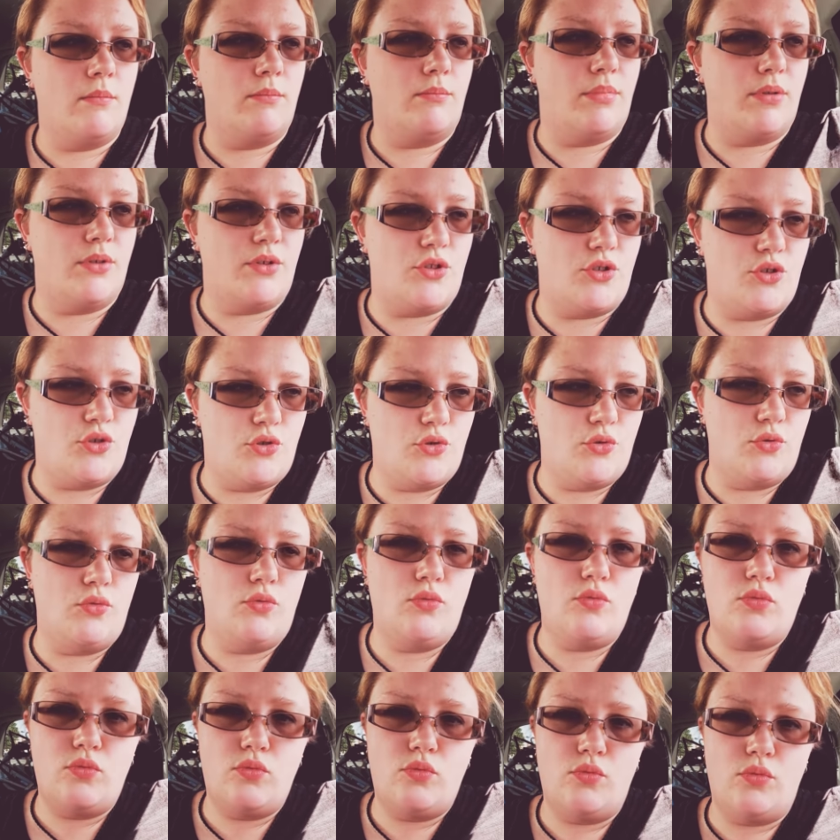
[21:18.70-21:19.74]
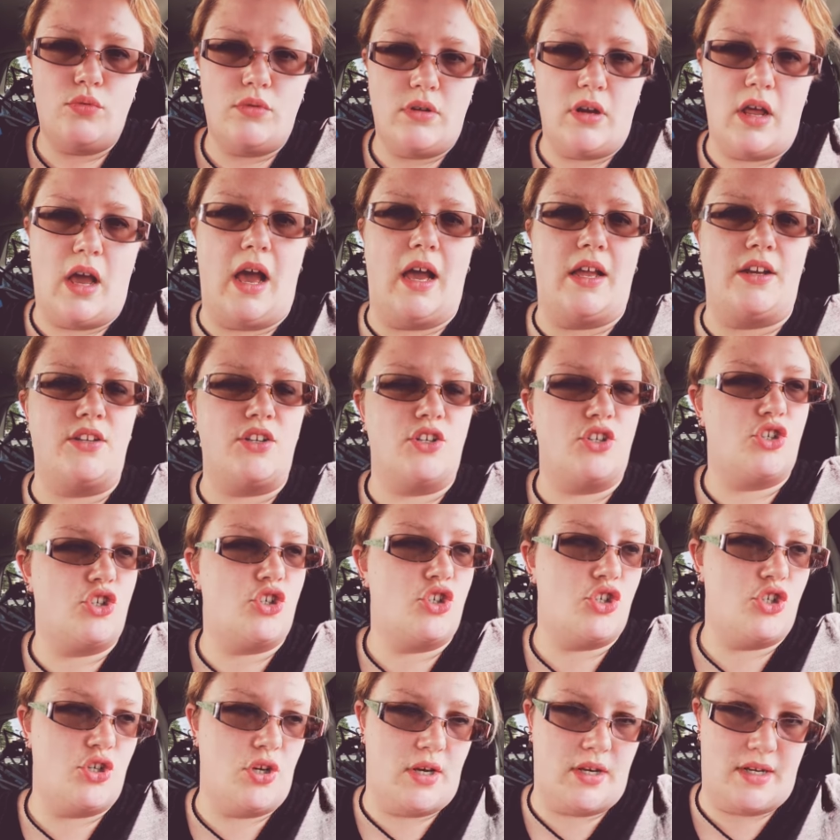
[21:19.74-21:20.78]
But do not
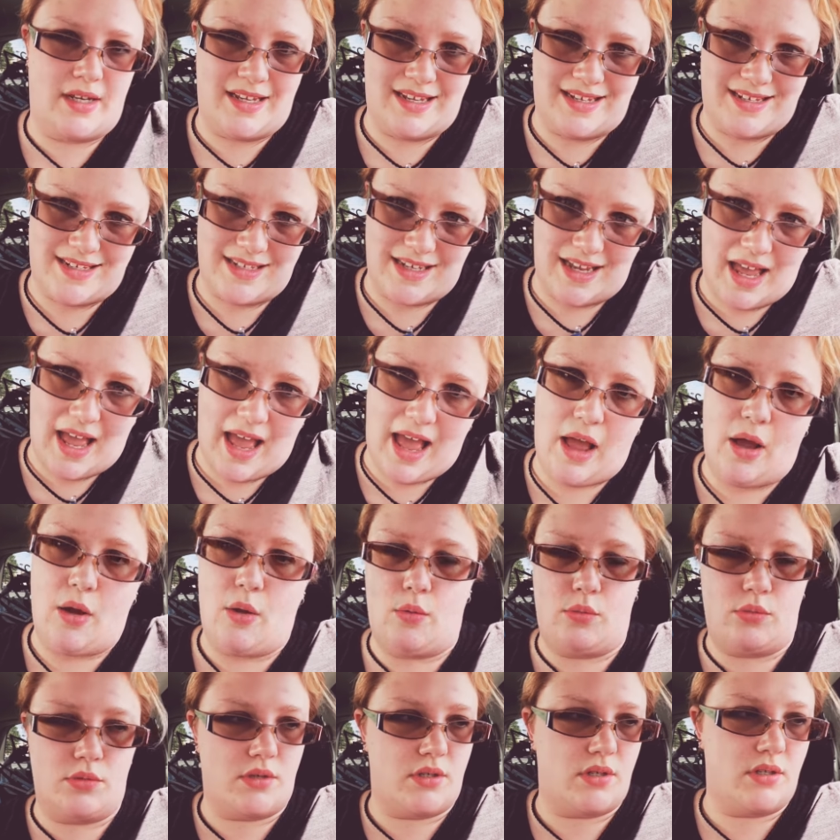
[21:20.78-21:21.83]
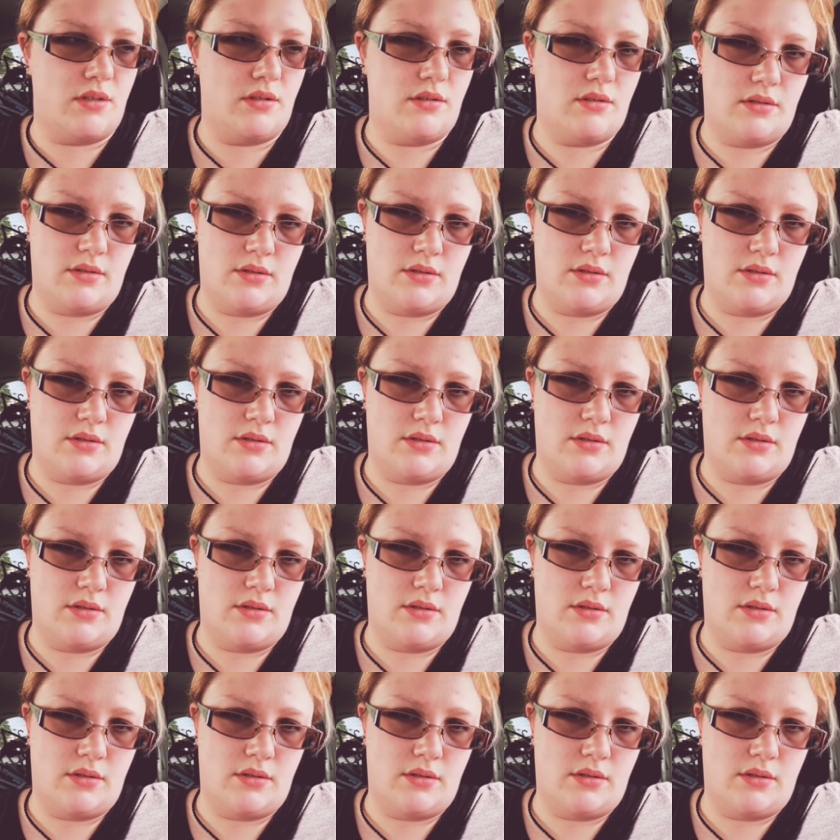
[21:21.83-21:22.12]
shut it out.